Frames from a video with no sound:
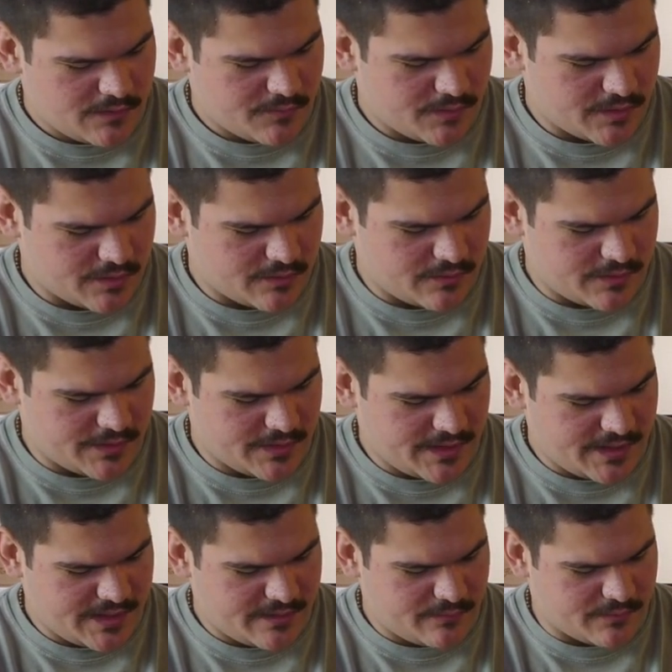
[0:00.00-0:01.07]
We're gonna go ahead and
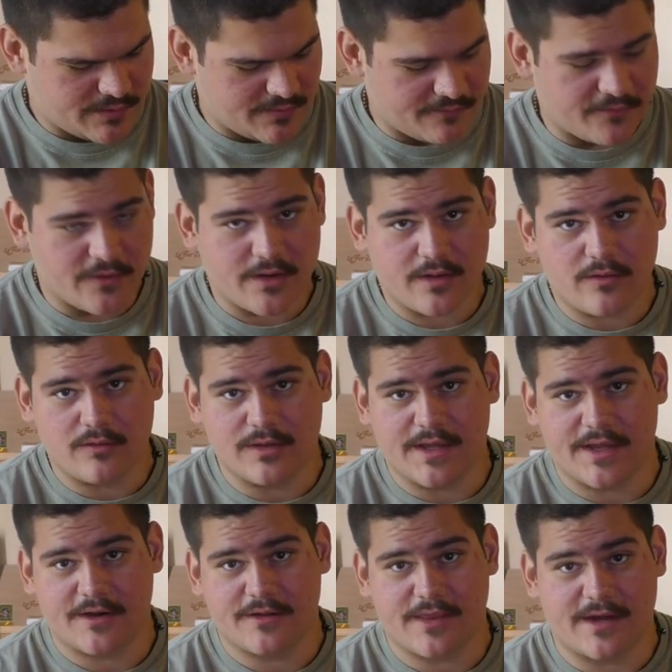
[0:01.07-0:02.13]
light it with the vertigo
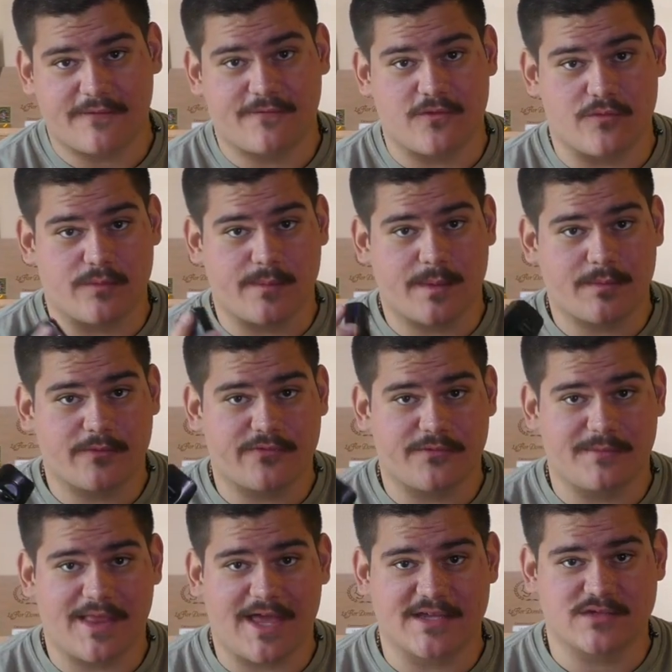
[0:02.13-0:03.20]
lighter that, if you remember
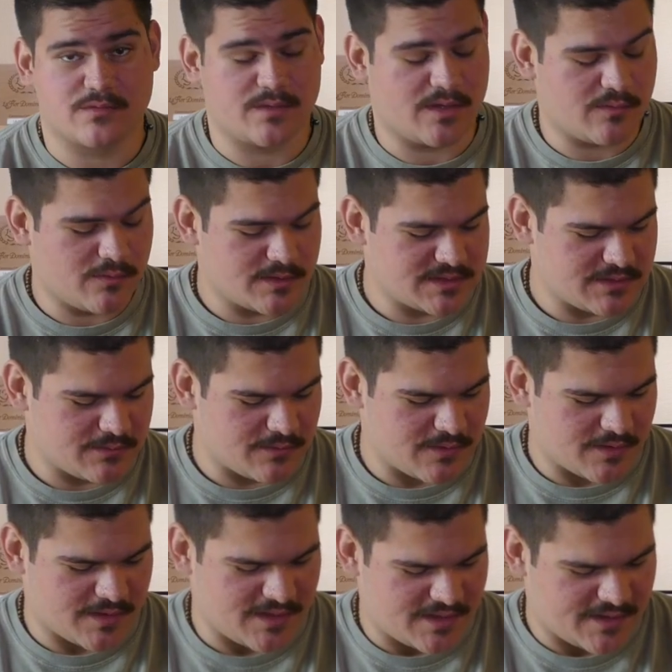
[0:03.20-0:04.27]
from last week, wasn't
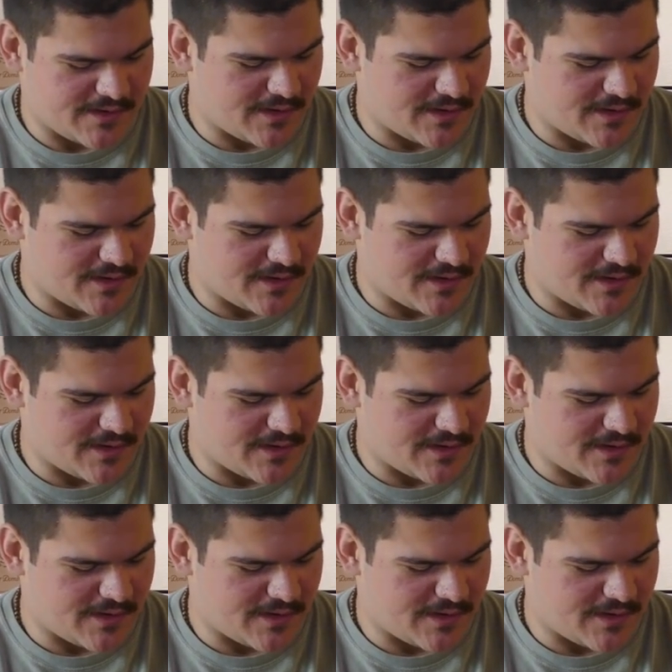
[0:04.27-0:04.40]
working.